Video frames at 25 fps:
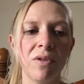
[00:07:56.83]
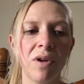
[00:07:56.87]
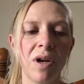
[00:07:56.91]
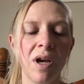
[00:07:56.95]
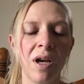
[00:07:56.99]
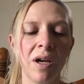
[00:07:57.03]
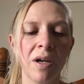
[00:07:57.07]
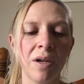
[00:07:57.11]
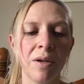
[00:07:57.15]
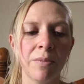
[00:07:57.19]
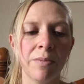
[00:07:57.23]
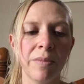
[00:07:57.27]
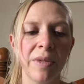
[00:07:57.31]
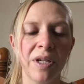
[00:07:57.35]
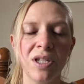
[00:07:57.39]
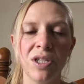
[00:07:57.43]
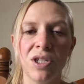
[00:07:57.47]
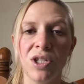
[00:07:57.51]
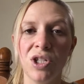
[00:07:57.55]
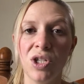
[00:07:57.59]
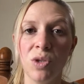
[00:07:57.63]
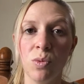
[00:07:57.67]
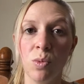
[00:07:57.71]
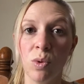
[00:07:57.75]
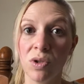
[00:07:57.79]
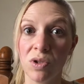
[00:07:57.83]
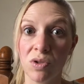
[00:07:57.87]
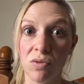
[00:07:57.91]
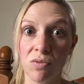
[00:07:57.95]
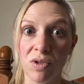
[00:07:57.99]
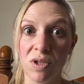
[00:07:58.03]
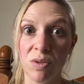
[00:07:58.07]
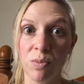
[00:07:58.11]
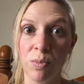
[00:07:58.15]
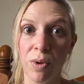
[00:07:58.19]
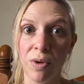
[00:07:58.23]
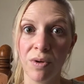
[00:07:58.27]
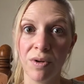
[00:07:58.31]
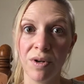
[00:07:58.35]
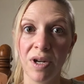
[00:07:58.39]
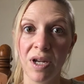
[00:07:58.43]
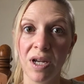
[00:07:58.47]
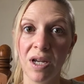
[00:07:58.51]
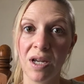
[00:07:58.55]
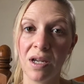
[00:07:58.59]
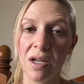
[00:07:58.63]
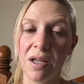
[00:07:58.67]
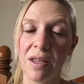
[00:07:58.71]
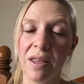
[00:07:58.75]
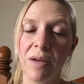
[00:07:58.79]
and she wasn't
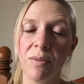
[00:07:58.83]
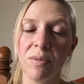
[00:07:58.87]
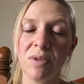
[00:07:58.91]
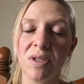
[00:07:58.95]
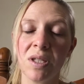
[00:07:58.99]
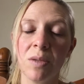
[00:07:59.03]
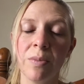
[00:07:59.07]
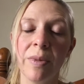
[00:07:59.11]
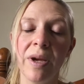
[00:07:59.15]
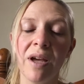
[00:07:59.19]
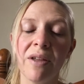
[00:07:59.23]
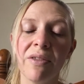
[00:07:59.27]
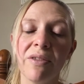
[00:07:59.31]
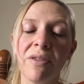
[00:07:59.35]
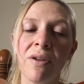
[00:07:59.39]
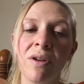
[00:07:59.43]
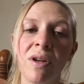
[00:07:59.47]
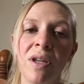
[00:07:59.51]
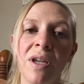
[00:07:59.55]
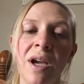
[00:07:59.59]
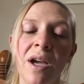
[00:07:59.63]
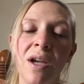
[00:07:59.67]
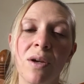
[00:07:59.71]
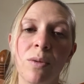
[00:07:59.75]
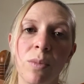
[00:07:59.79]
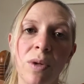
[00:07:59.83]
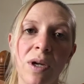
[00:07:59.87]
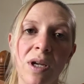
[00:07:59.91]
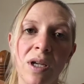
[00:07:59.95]
responding. That was about 38